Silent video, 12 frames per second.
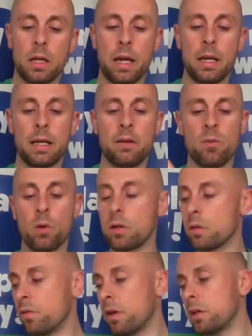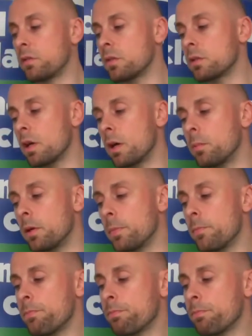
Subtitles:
Again, leave him on his face for the time being.